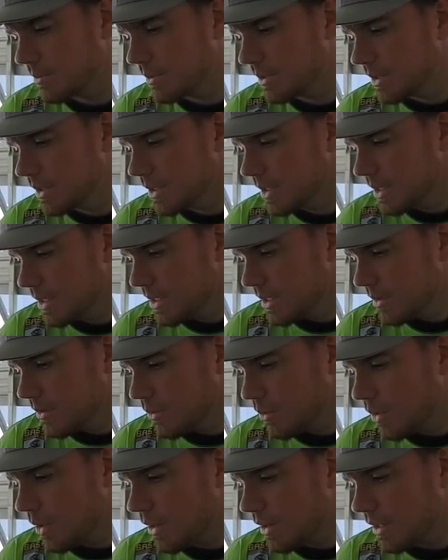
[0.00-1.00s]
But
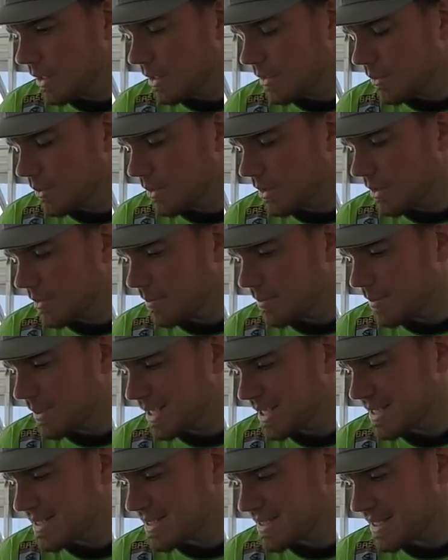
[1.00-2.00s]
one of the
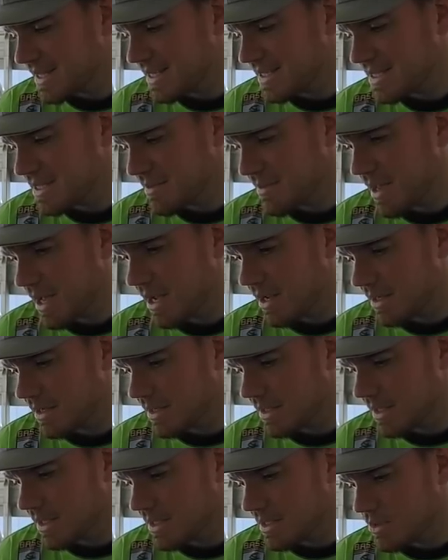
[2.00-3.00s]
biggest things about
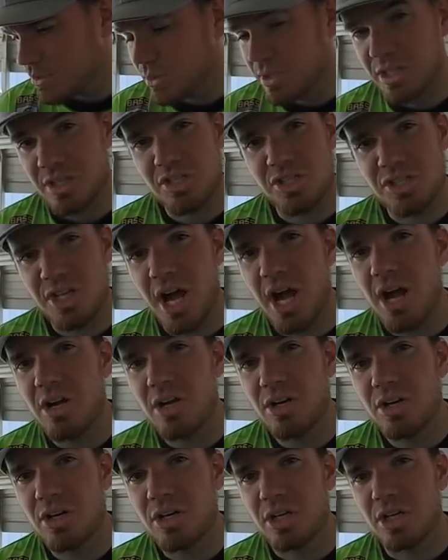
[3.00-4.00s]
it is with the stock
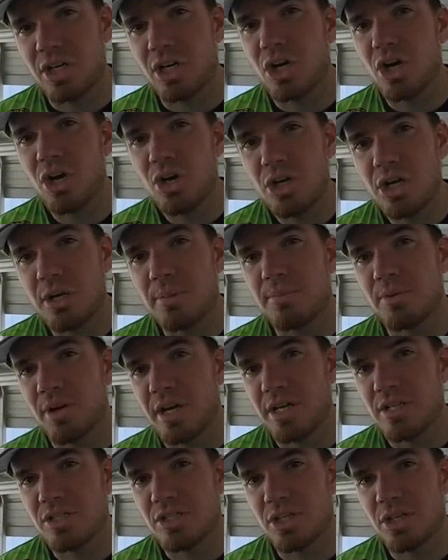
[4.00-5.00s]
hook, your hookup
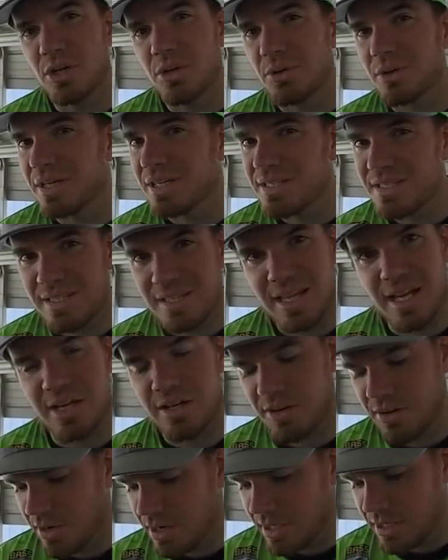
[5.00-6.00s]
ratio isn't
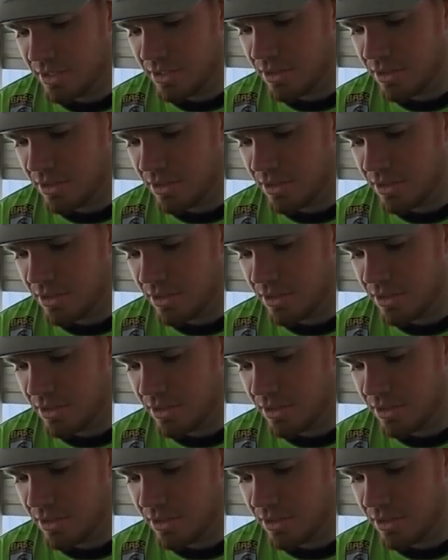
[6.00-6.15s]
that great.